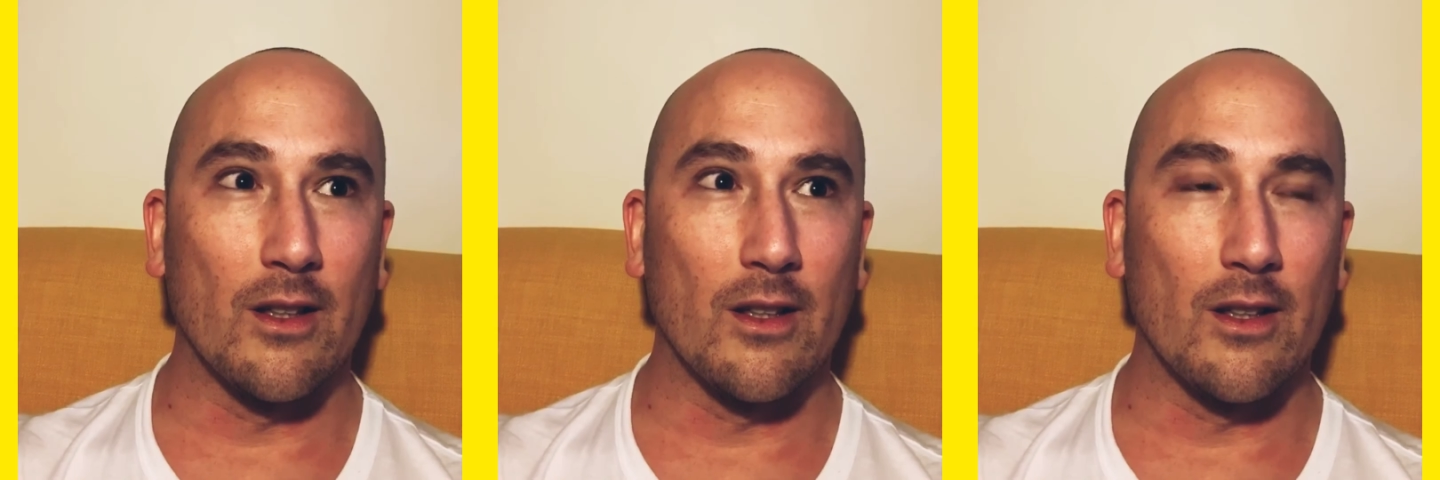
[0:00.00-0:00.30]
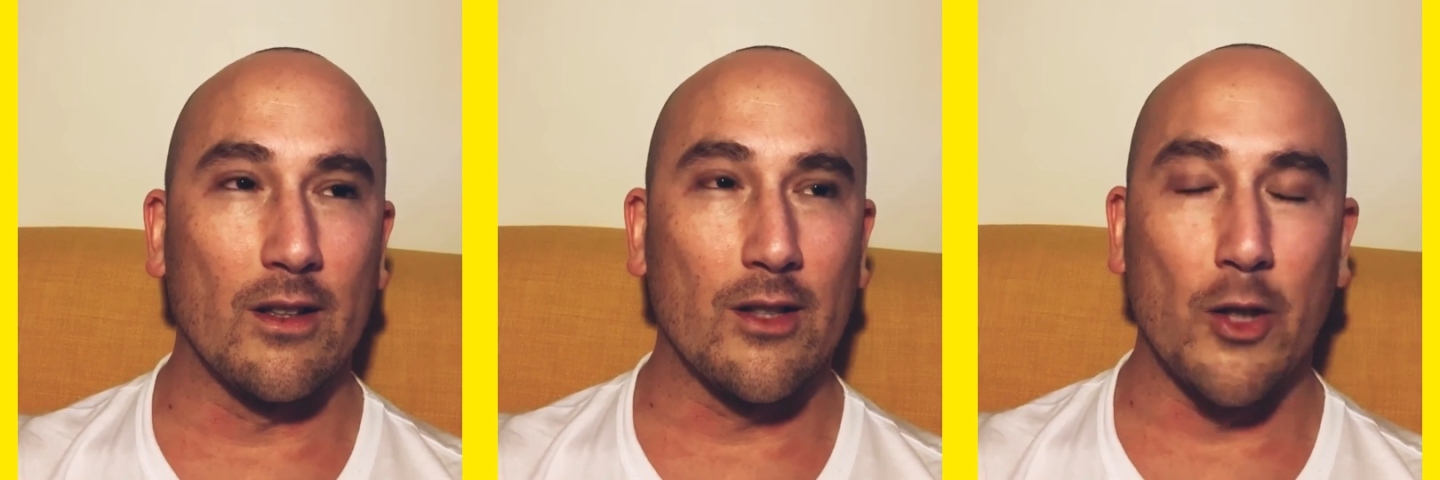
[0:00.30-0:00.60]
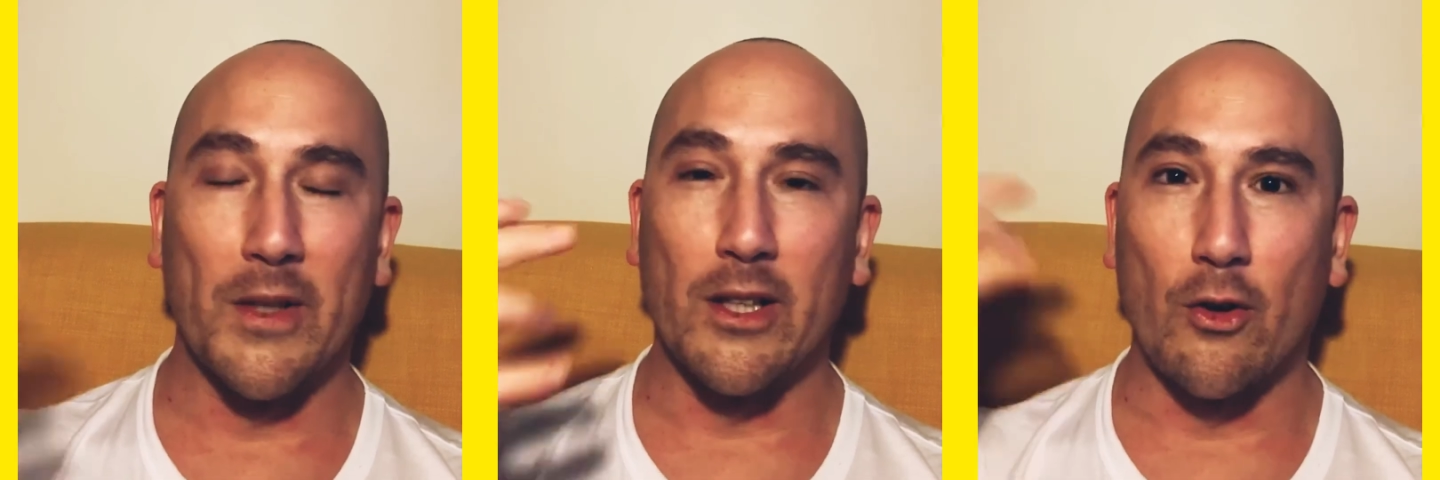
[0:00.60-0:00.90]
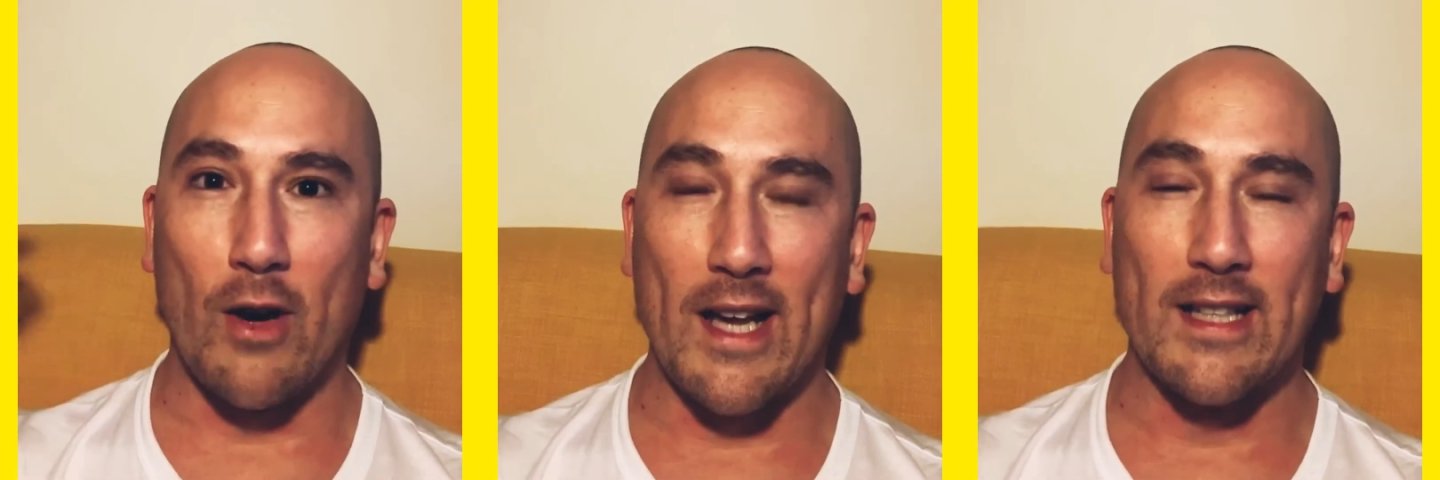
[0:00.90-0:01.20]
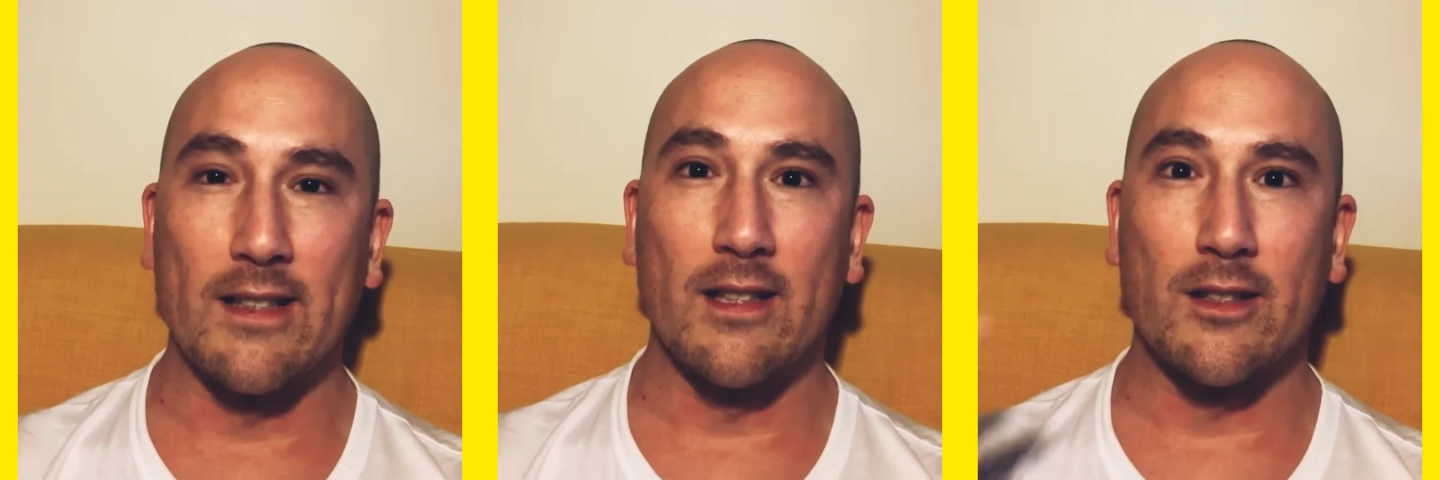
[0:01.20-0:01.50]
too
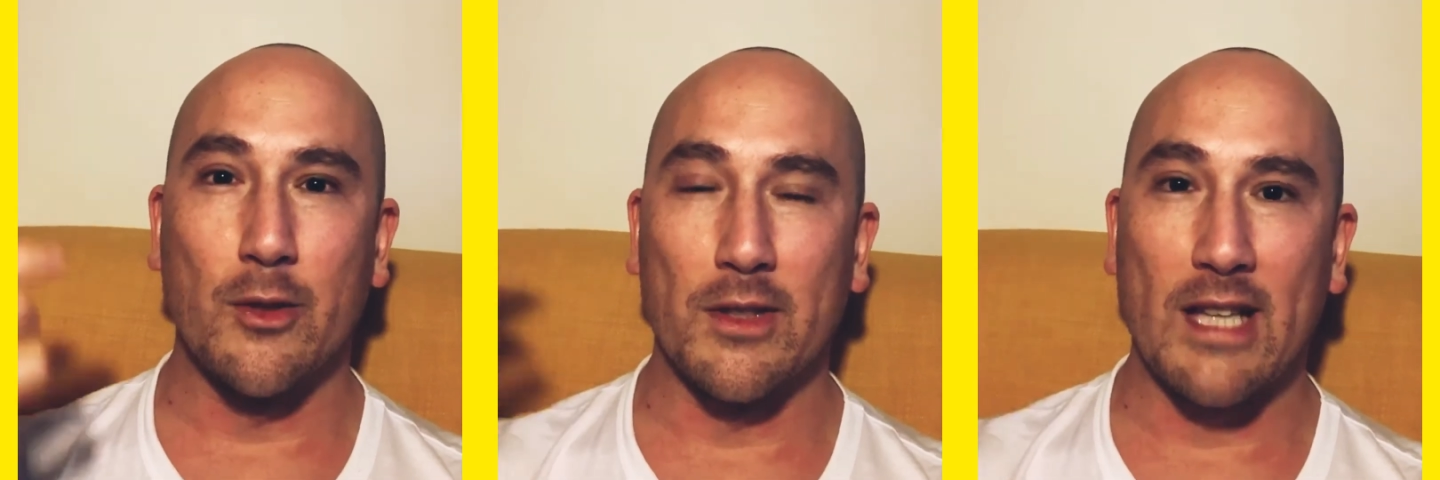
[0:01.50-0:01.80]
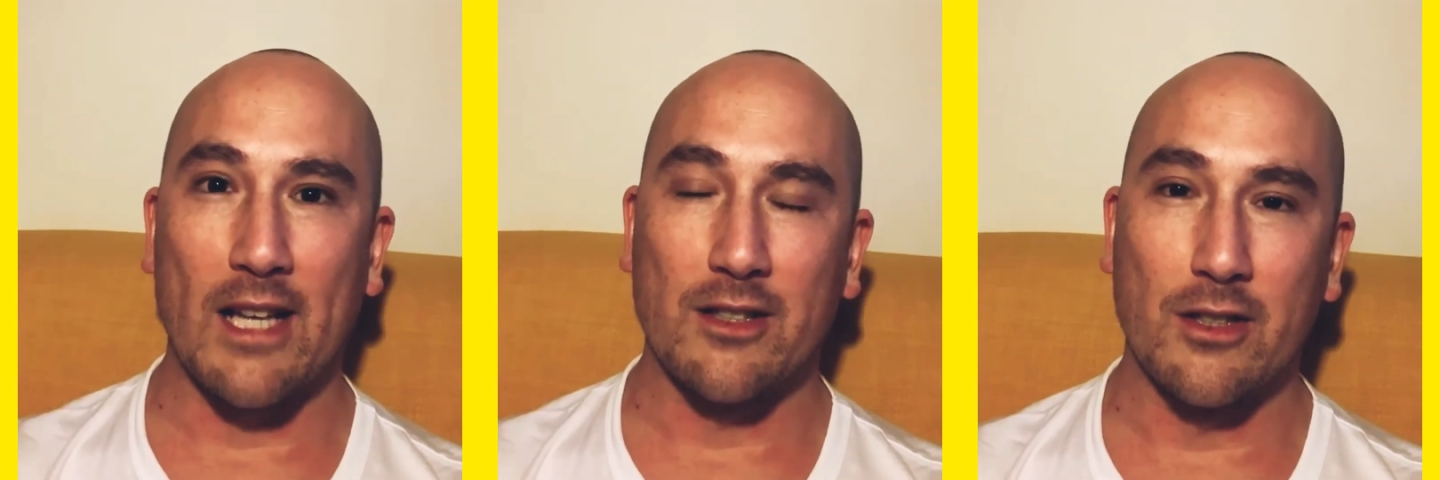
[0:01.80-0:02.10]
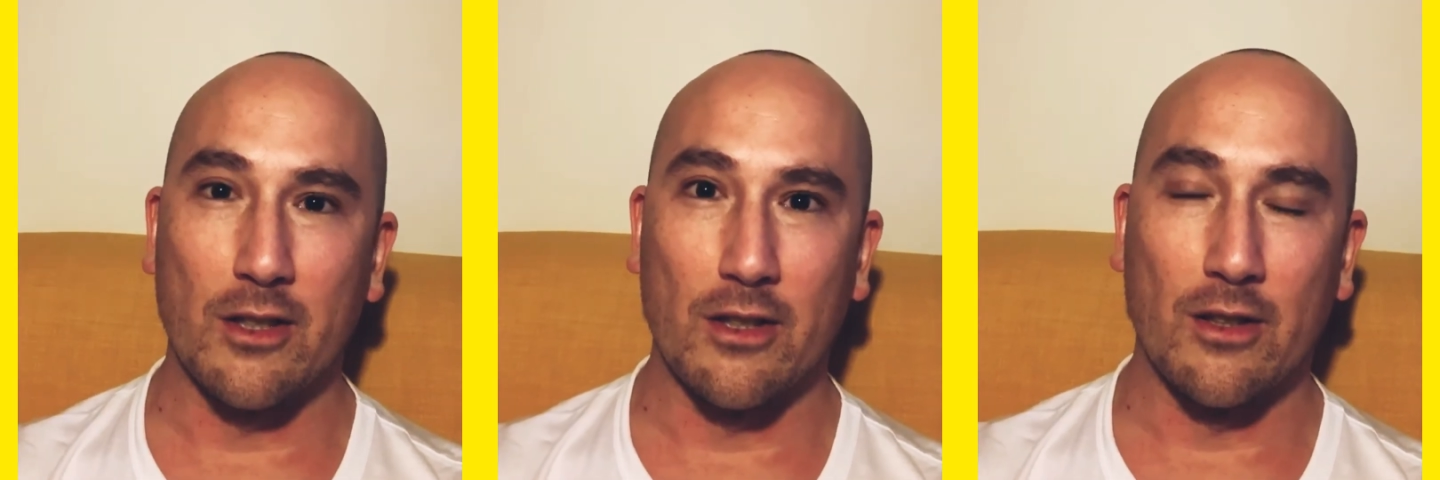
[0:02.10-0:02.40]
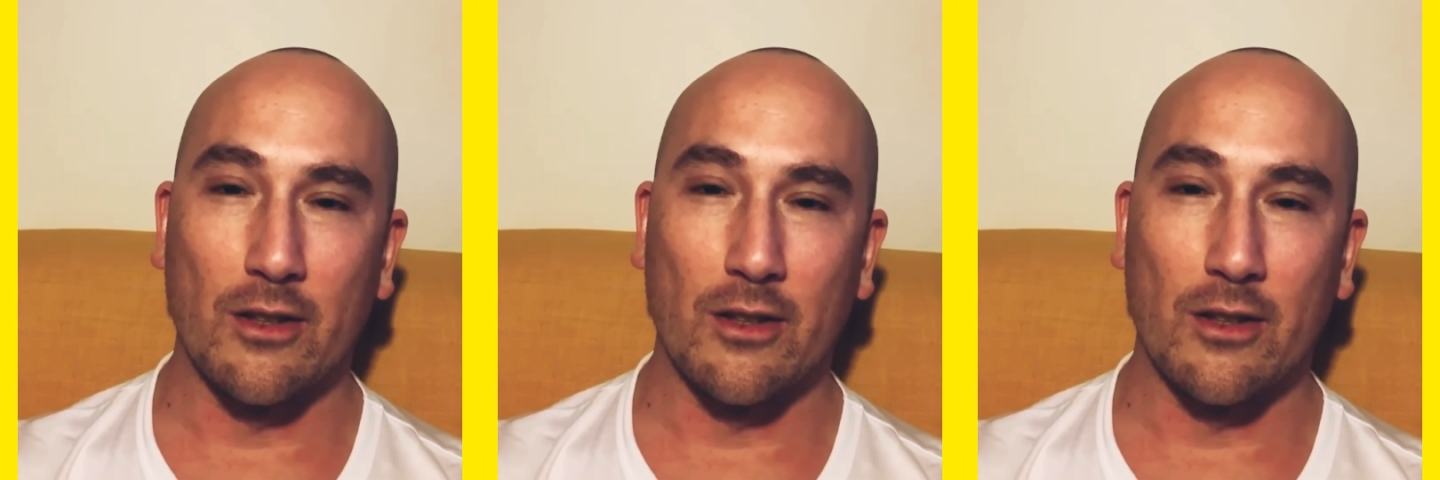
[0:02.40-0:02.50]
ingrained, too attached to